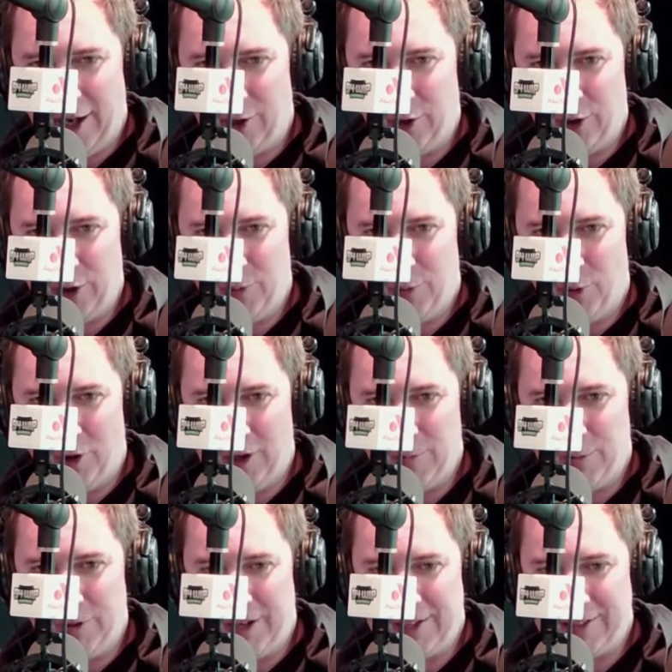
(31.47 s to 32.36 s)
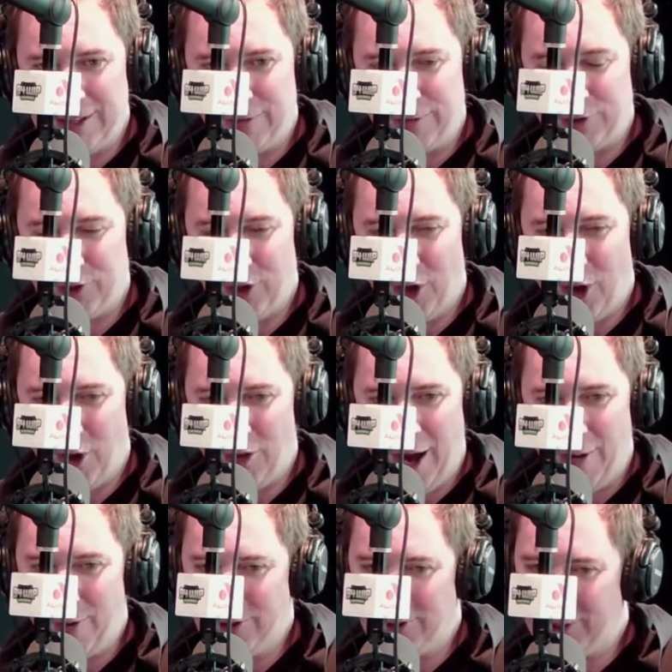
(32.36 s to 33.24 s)
good morning, because if so,
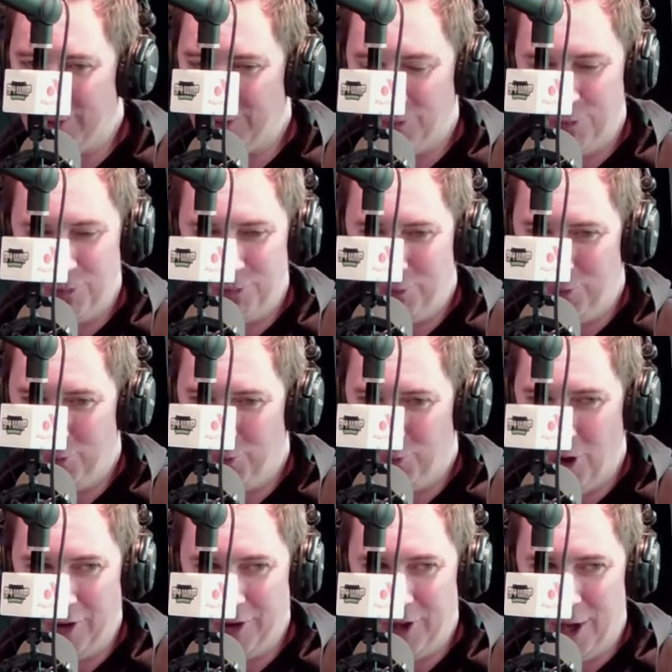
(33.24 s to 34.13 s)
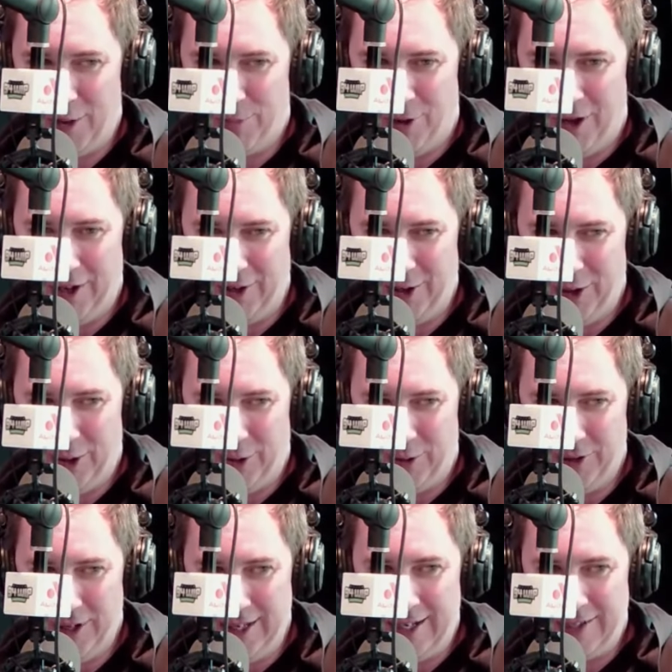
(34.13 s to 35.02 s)
that was a well done by
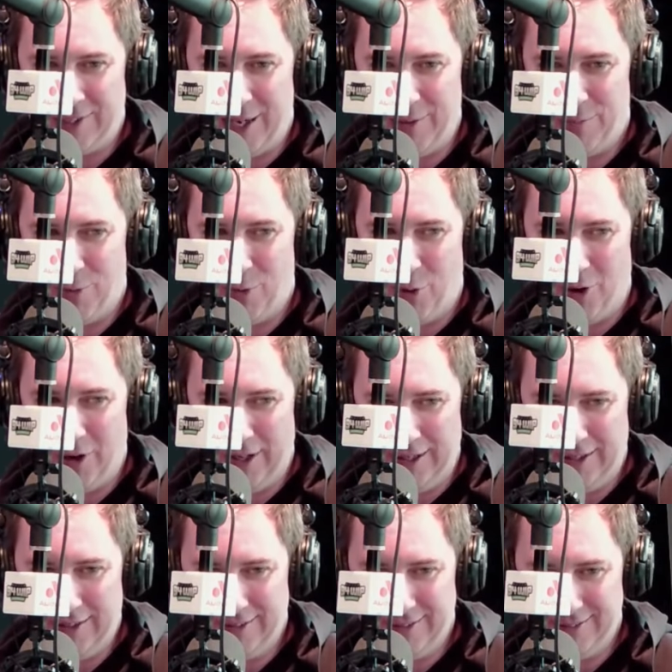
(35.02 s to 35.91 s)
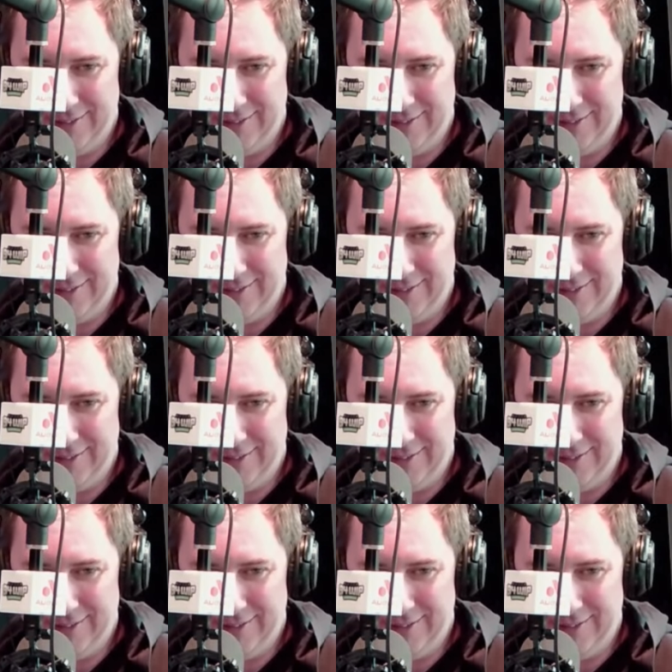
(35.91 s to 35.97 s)
you. It is a morning.